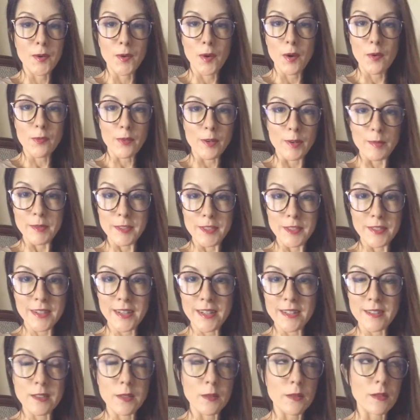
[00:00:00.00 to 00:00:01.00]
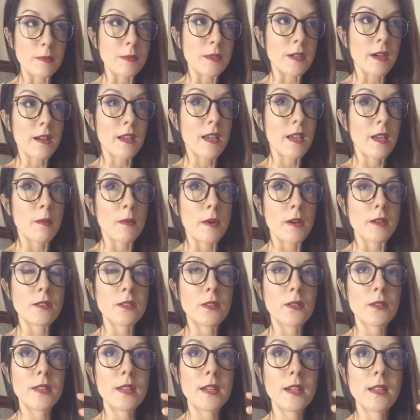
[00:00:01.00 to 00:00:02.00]
go over it, but you guys know what I'm talking about.
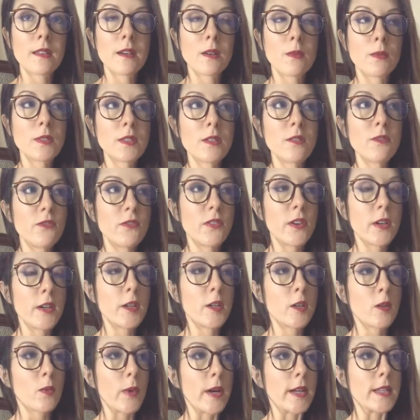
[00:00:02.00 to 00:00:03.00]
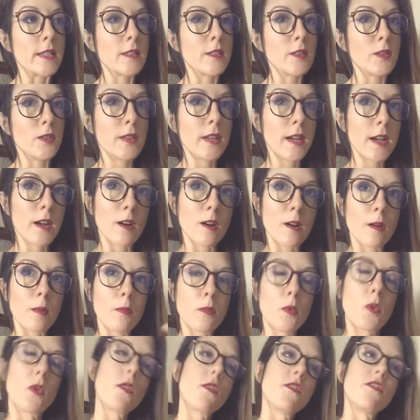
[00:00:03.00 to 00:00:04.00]
So then I thought, what's a funnier way to do that, or a
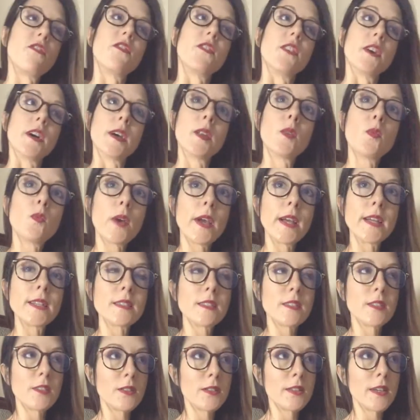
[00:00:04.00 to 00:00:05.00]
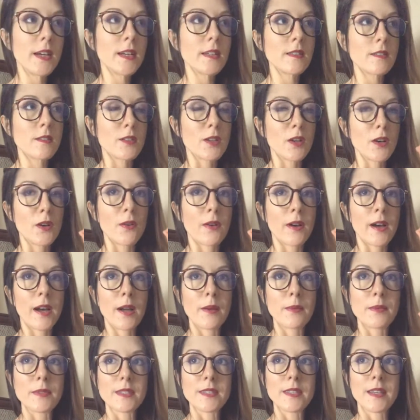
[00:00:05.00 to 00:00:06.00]
more fun way to do that? So
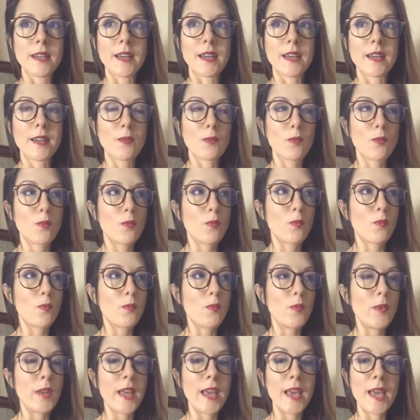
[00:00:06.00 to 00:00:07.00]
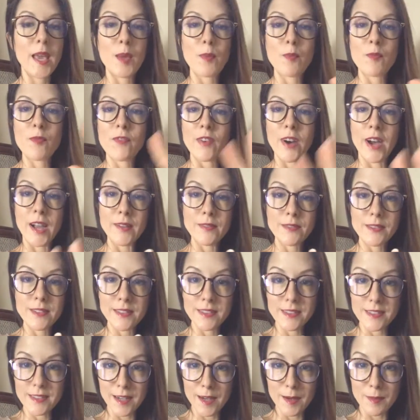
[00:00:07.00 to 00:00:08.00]
I was like, name 5
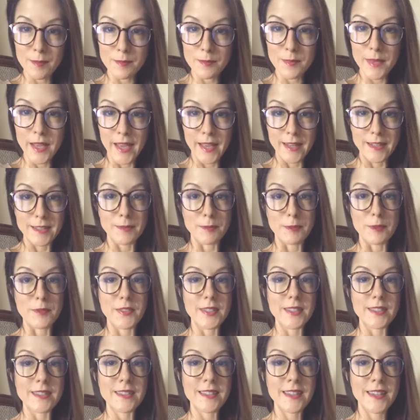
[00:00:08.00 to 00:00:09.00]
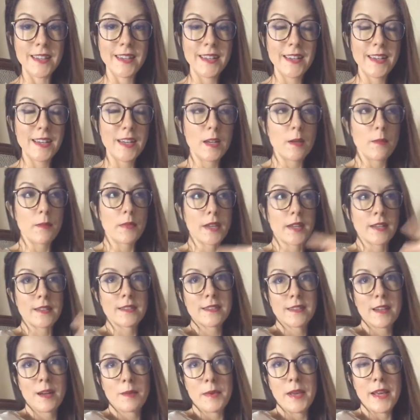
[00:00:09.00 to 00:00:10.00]
Tom Hanks movies.
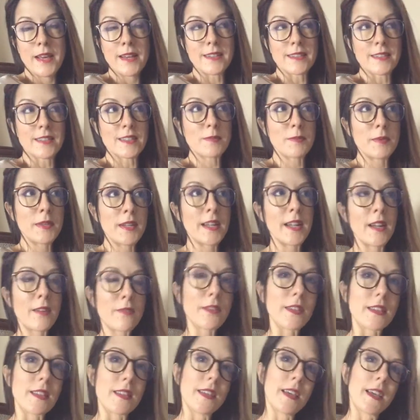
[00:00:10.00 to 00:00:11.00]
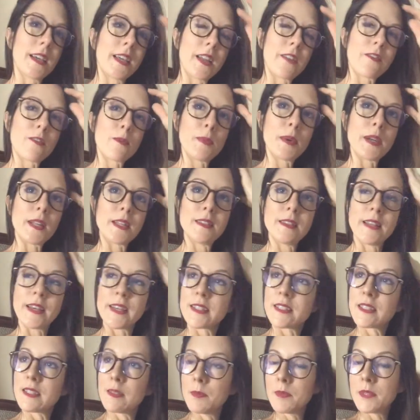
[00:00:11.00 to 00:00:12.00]
Because Tom Hanks, he's been in everything, and everybody
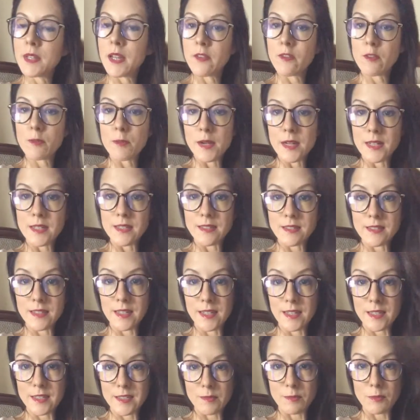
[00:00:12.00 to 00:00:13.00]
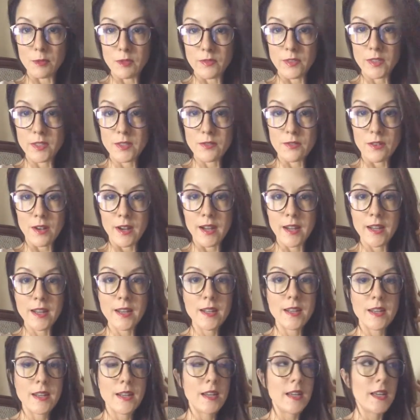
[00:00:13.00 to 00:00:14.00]
likes him, and everybody's seen his movies, right?